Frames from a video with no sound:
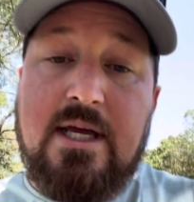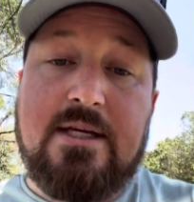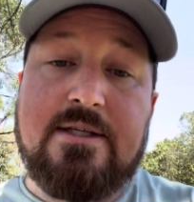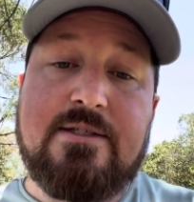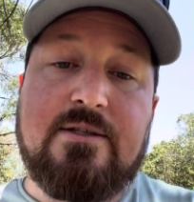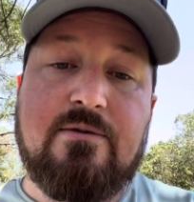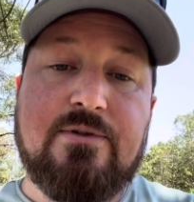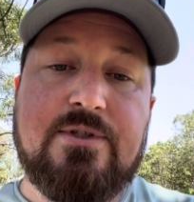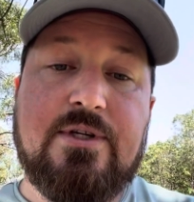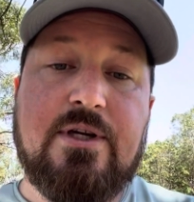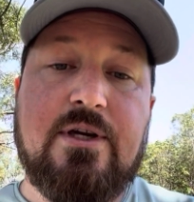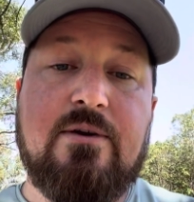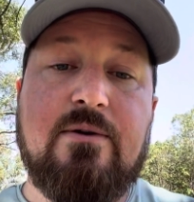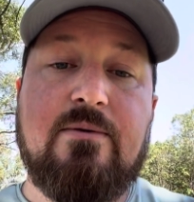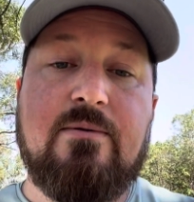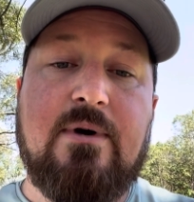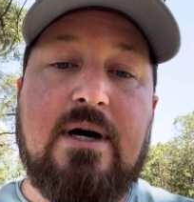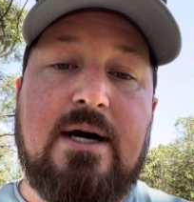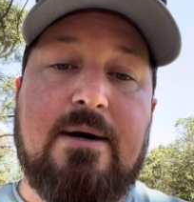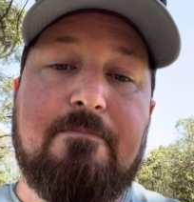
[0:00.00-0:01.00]

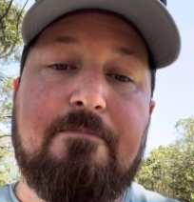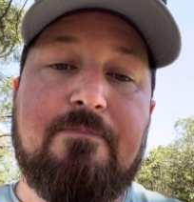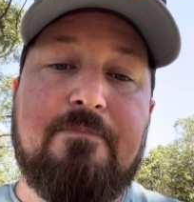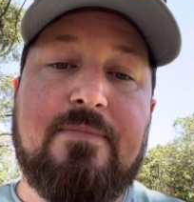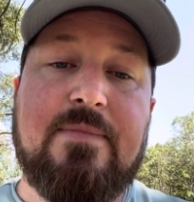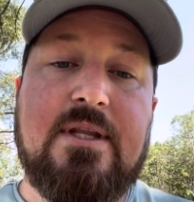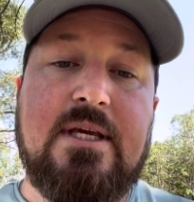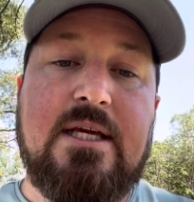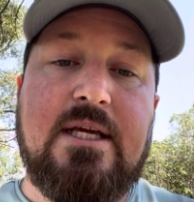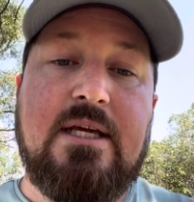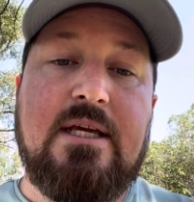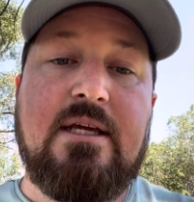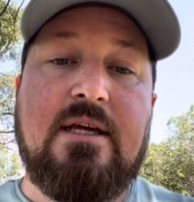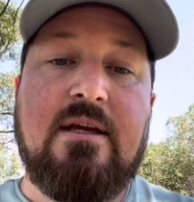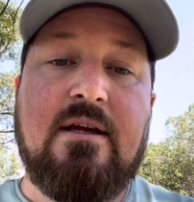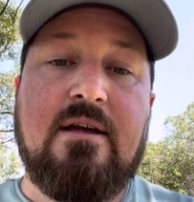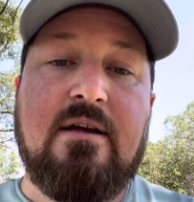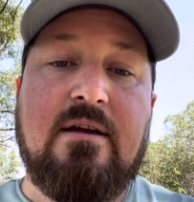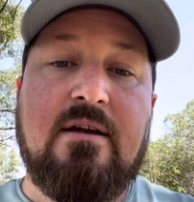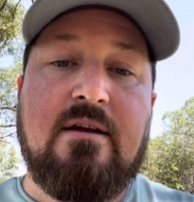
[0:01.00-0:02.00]
also the
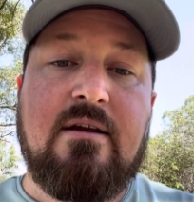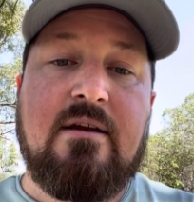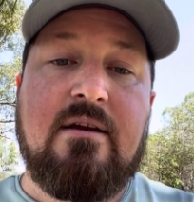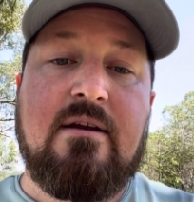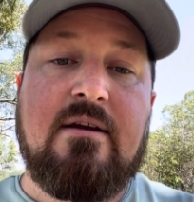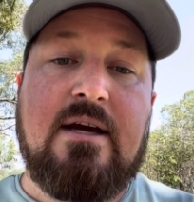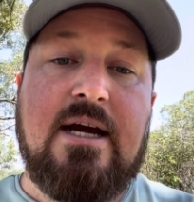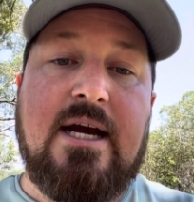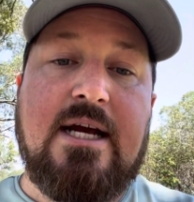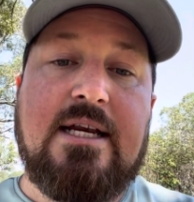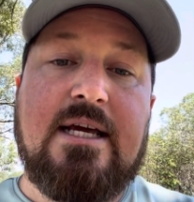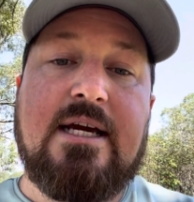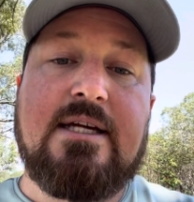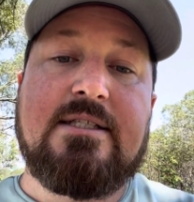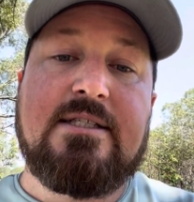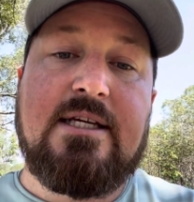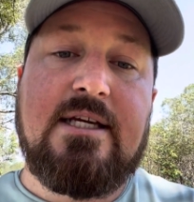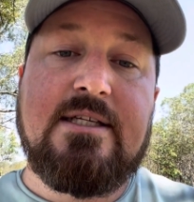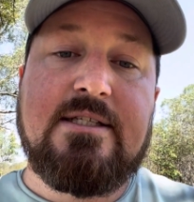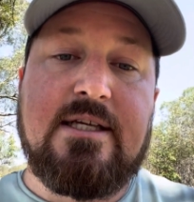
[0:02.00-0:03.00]

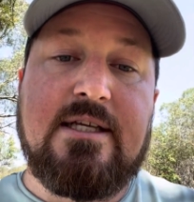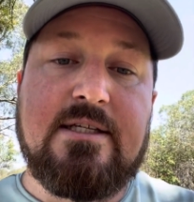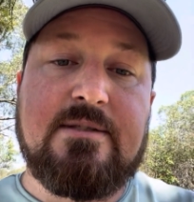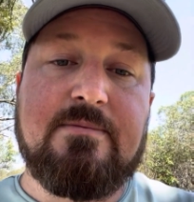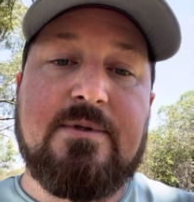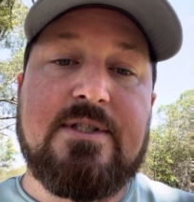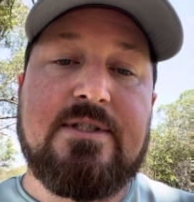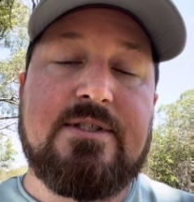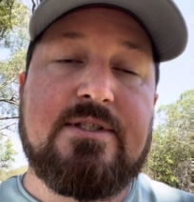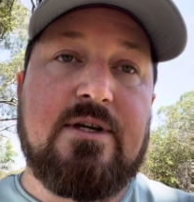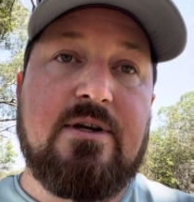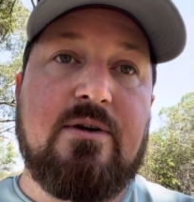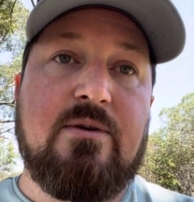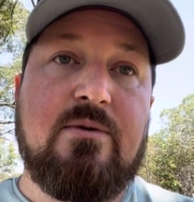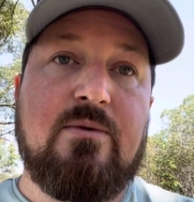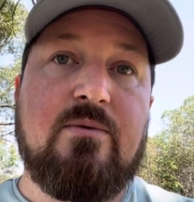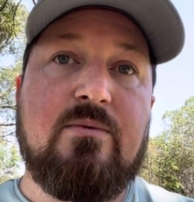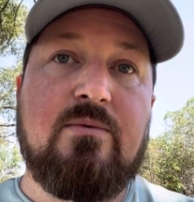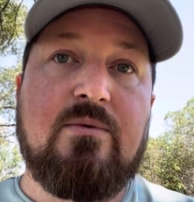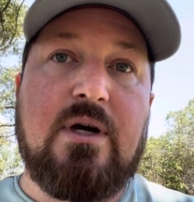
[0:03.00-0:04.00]
ADHD assessments.
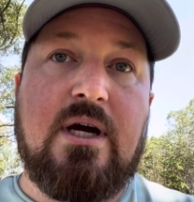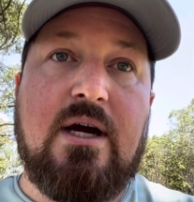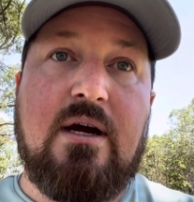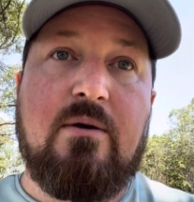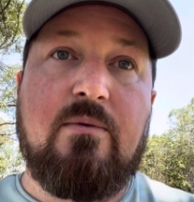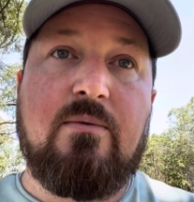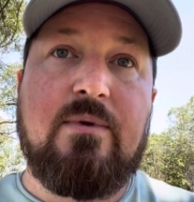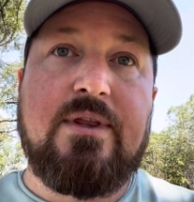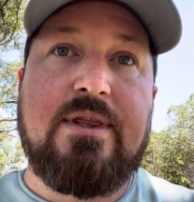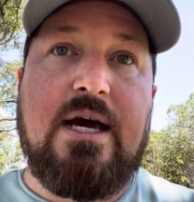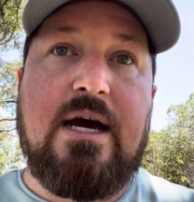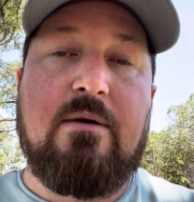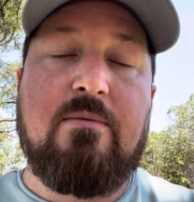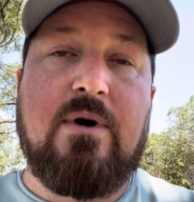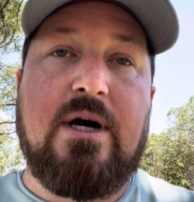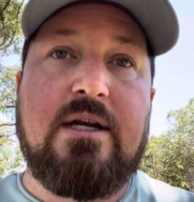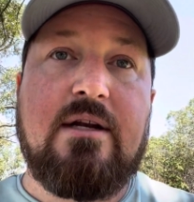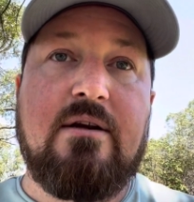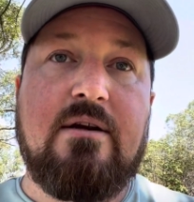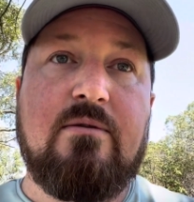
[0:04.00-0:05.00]
So with that
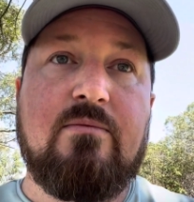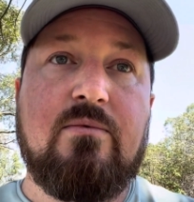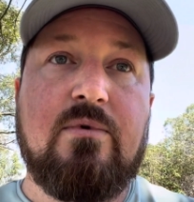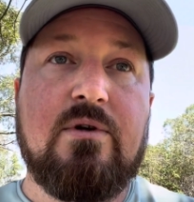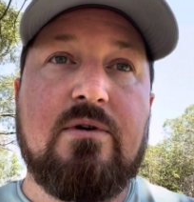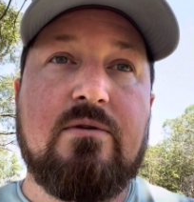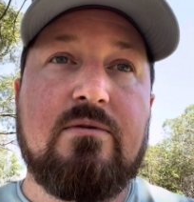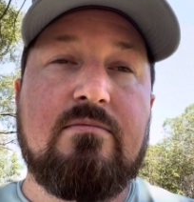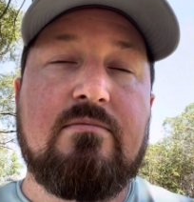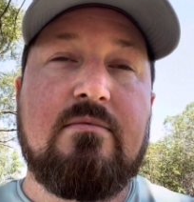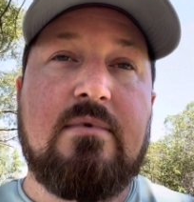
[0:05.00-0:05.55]
one, we'll